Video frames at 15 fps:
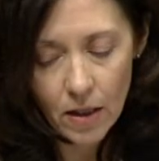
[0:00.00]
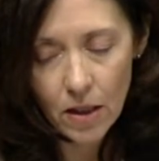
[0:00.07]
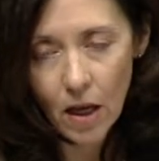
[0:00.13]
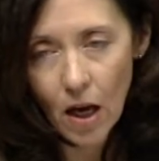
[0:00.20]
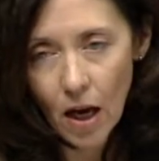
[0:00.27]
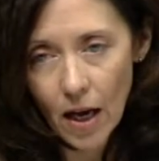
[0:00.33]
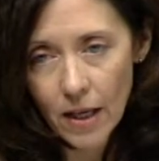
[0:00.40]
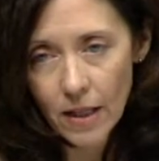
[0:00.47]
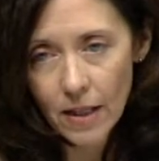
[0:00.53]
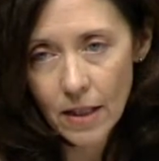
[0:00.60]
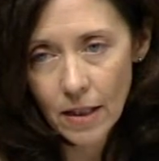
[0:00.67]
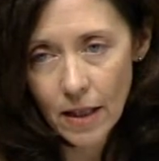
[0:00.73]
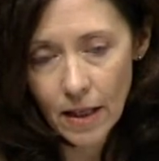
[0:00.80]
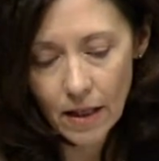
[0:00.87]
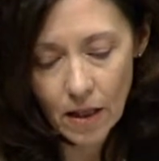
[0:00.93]
to
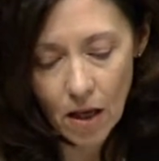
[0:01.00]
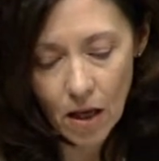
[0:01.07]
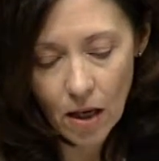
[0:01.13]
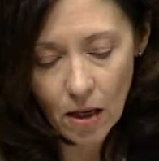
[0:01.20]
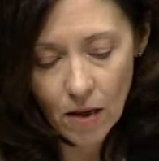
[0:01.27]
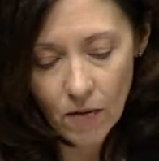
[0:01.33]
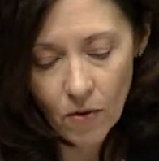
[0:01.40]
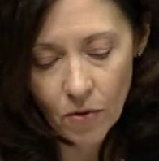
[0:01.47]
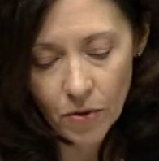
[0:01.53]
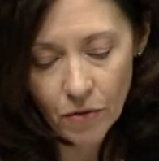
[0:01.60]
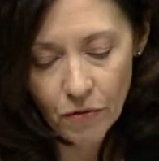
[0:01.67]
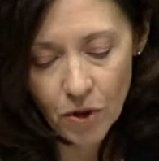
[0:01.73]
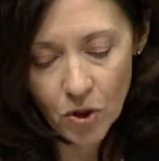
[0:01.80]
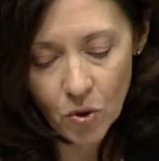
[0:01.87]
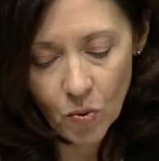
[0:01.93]
isolate the high-level
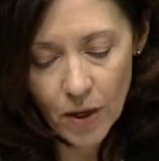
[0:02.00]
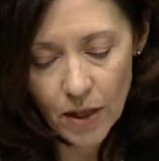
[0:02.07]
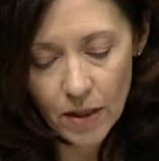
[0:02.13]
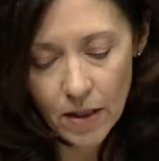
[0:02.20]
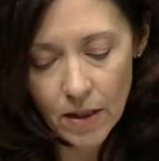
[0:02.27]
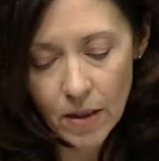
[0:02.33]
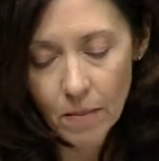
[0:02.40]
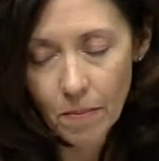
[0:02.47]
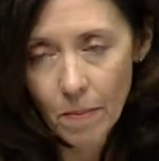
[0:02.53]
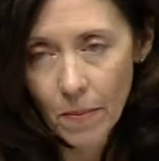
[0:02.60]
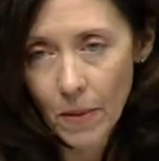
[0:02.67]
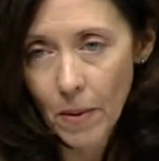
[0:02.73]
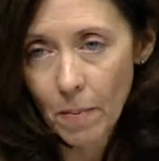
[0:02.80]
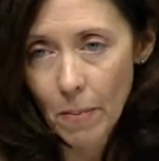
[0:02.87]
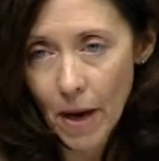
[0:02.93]
defense waste is
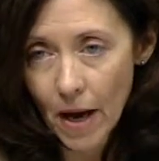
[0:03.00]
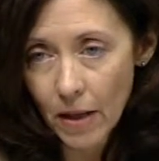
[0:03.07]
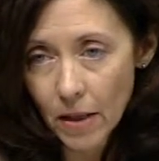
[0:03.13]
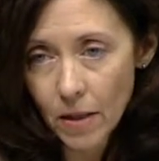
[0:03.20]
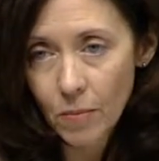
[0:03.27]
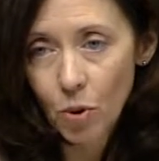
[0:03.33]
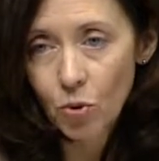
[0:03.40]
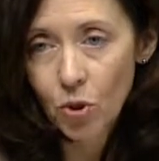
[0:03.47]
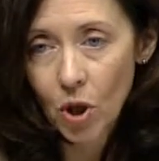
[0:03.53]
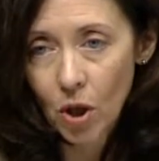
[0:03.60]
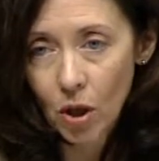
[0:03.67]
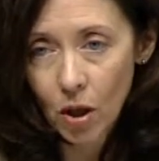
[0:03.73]
the best, most